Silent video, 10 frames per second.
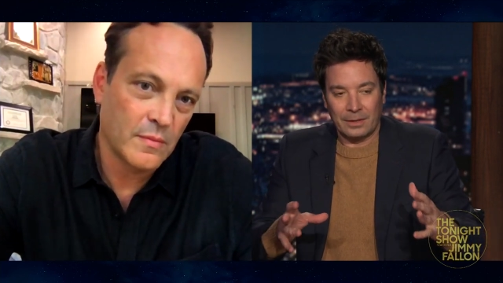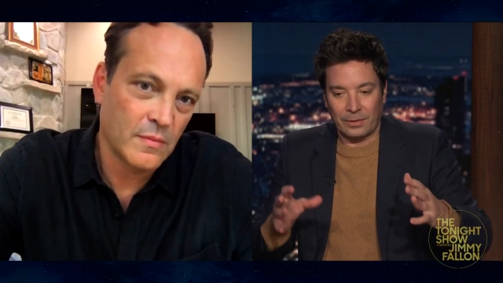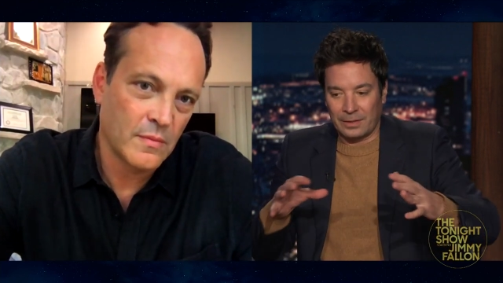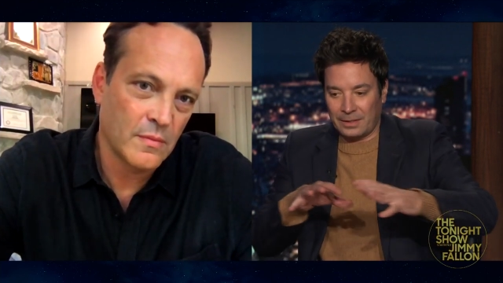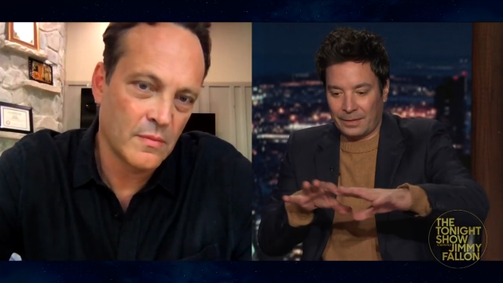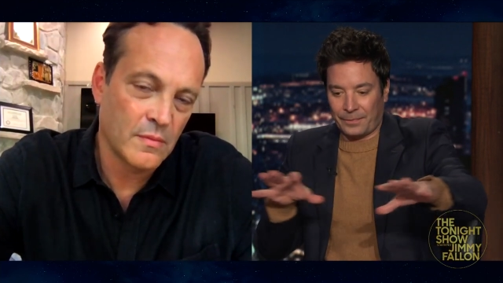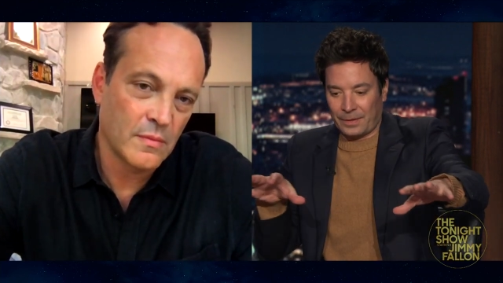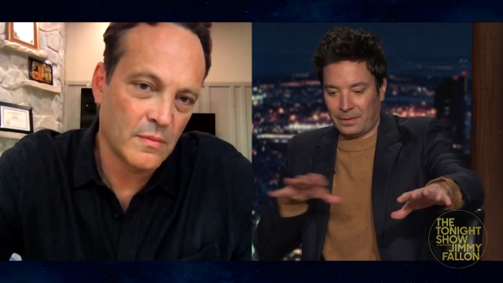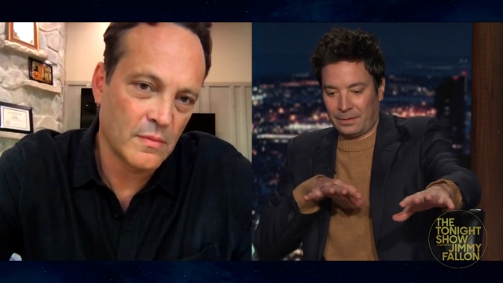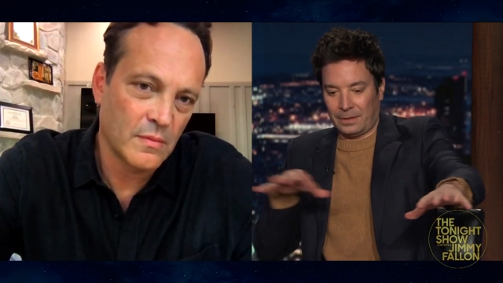Speaker 1: They're in
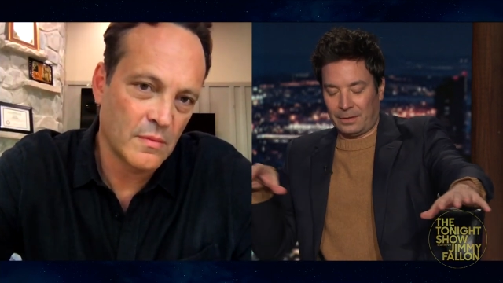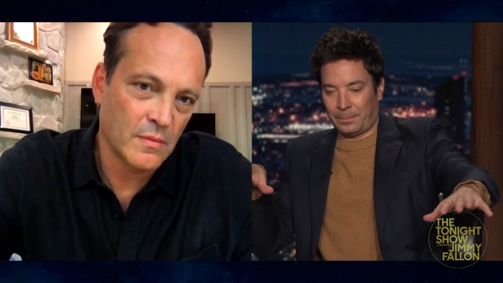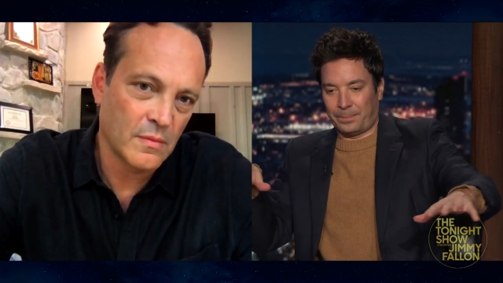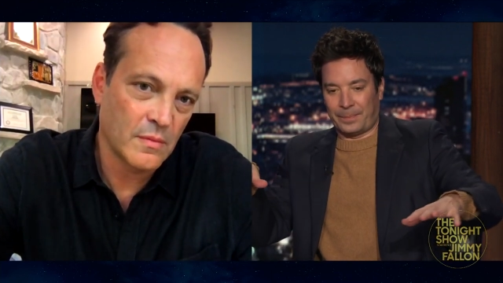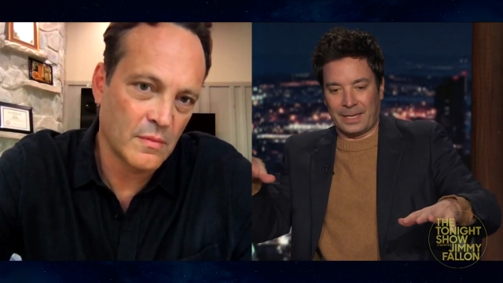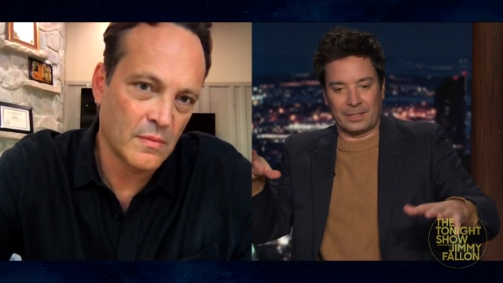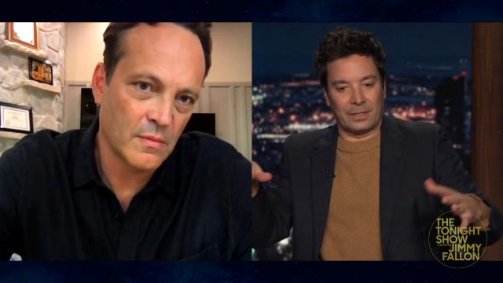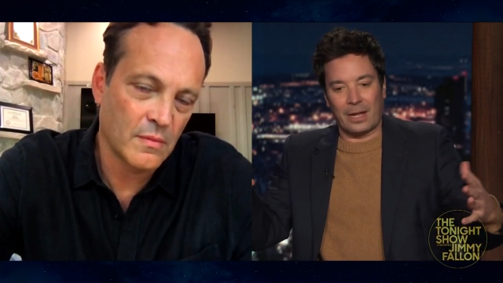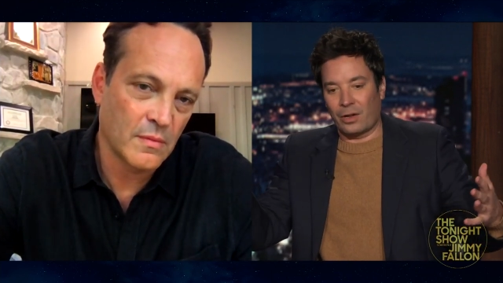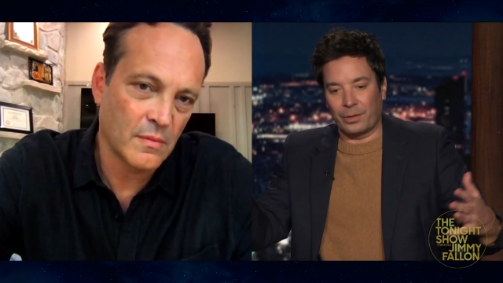different little things.
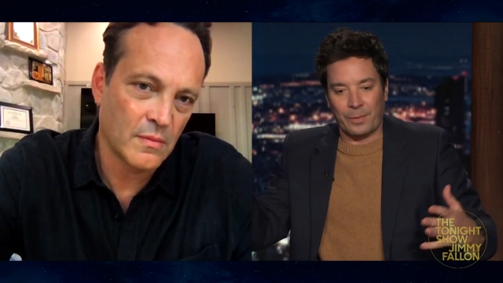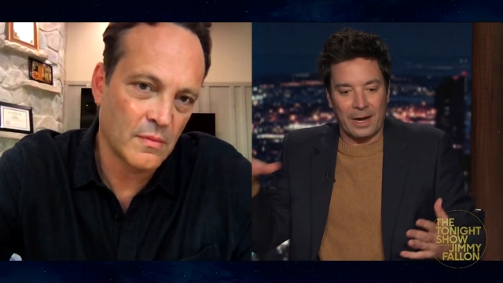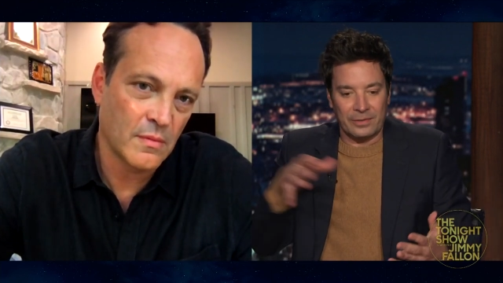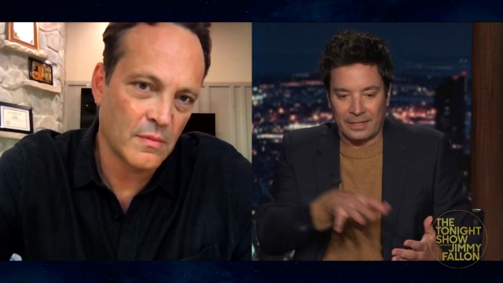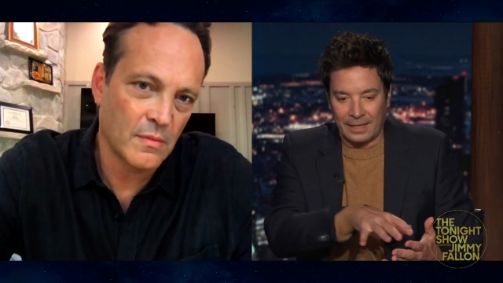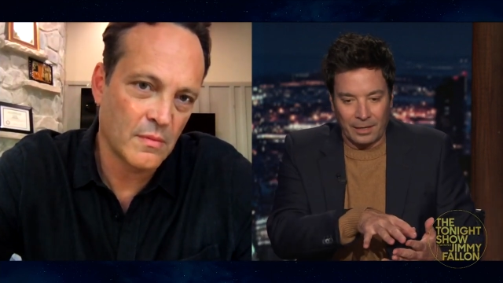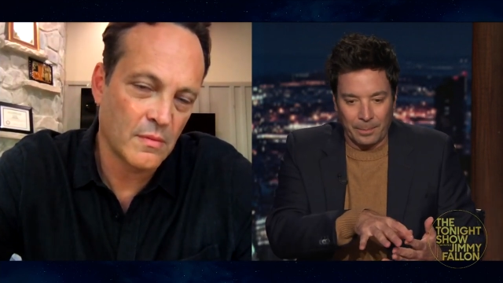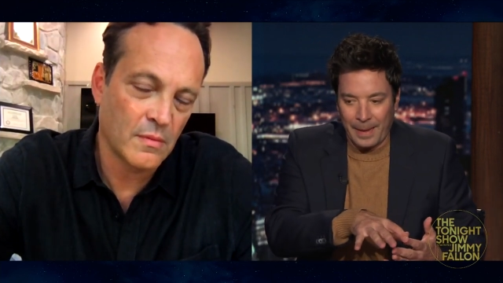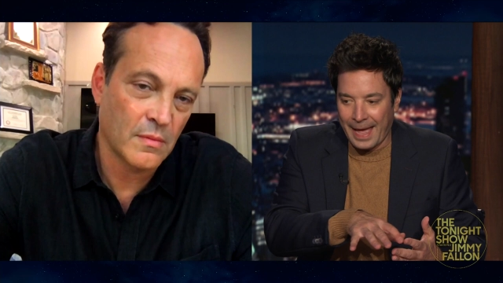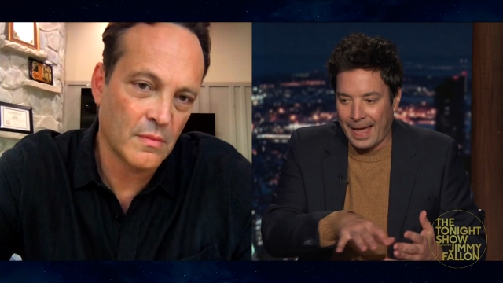Not all the writers can
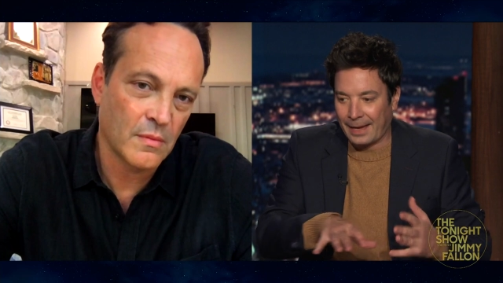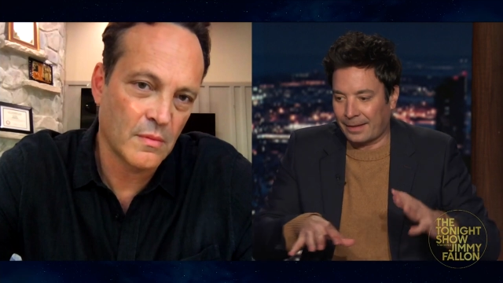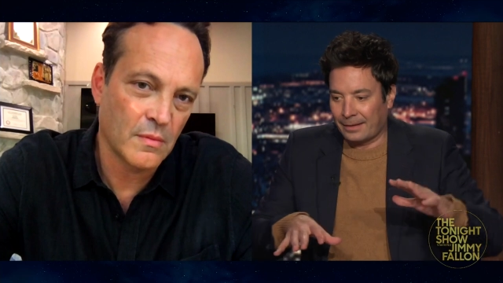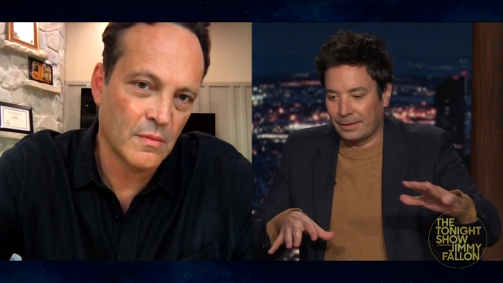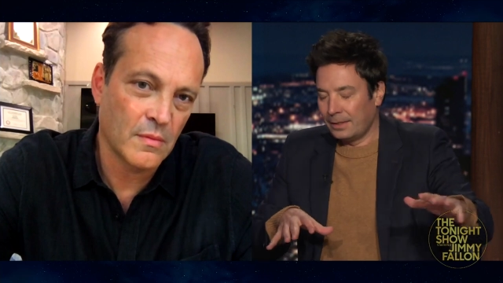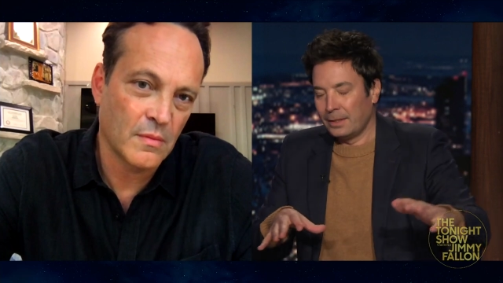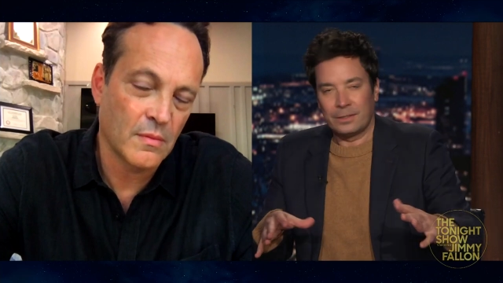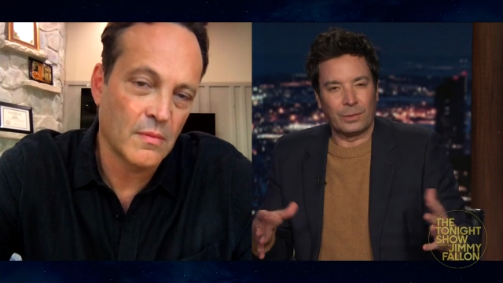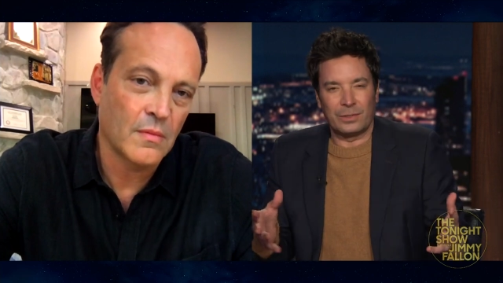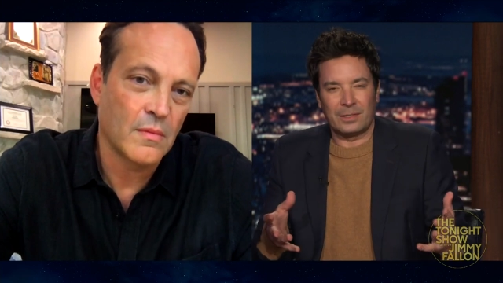come back, and
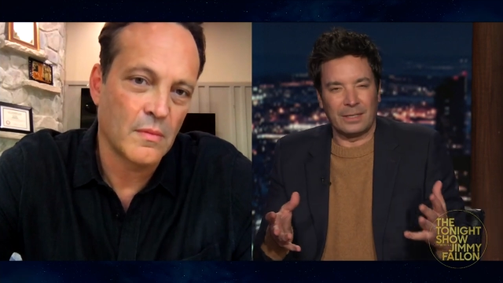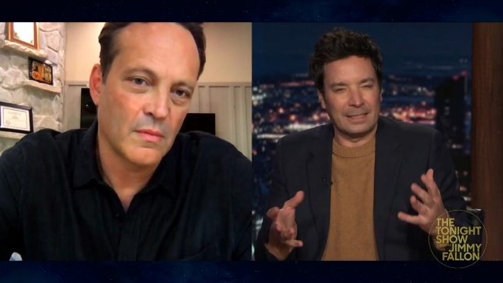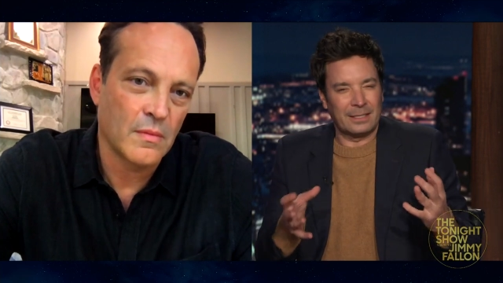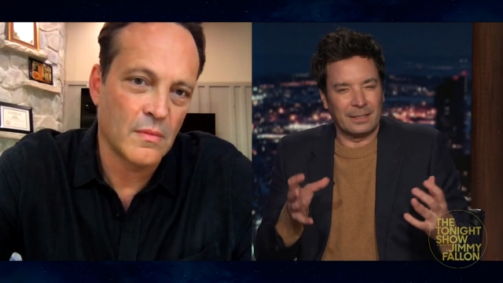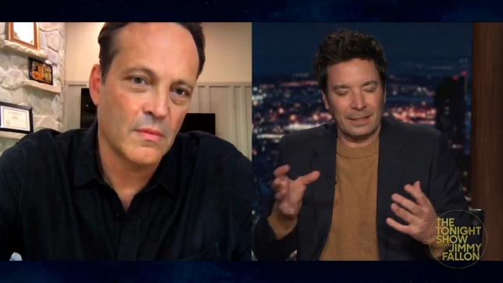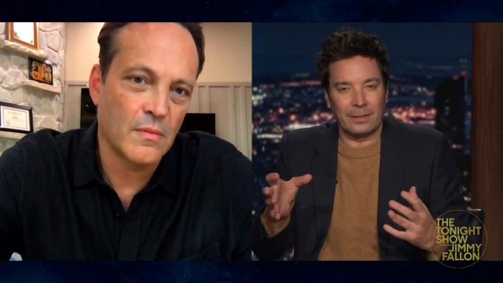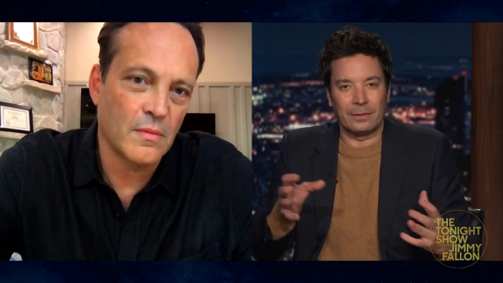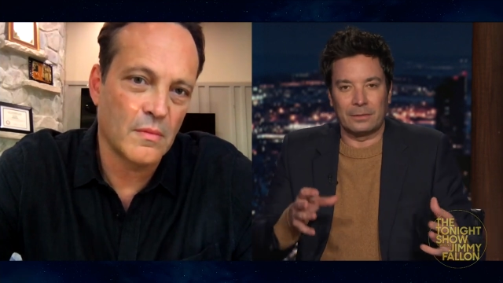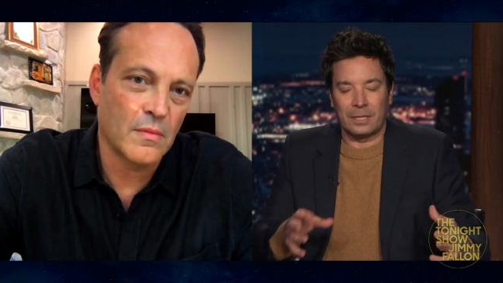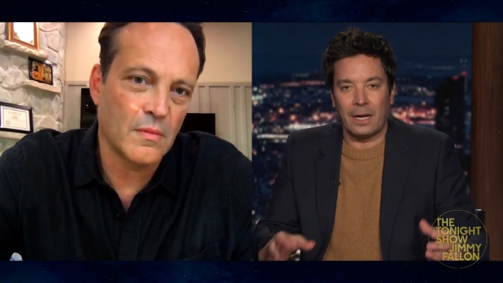so it's it's a
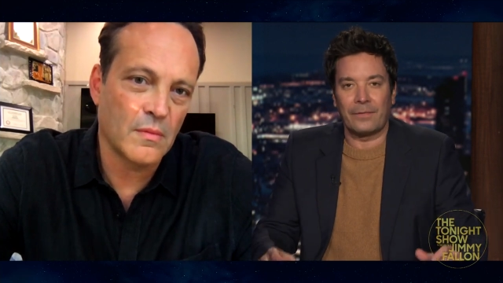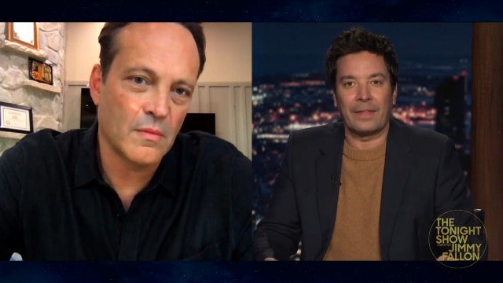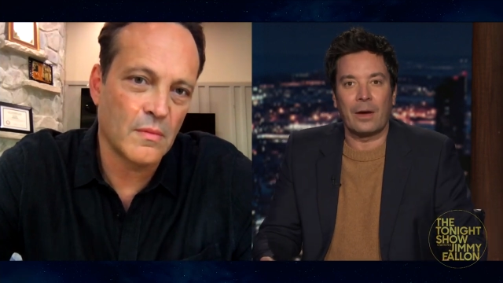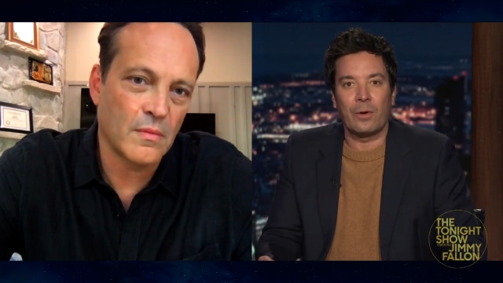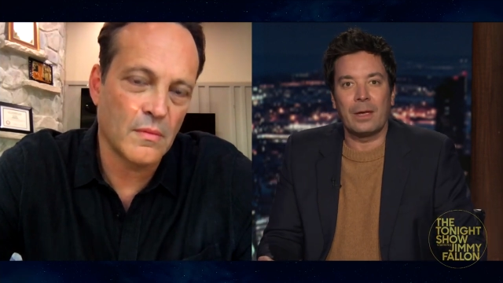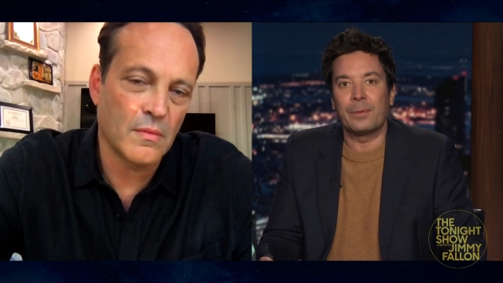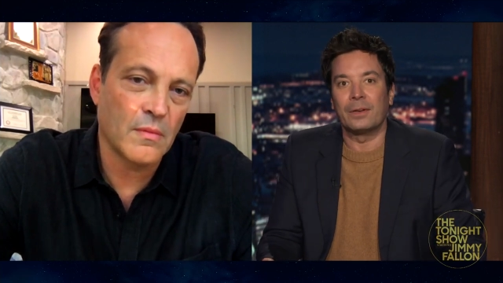little tough that way.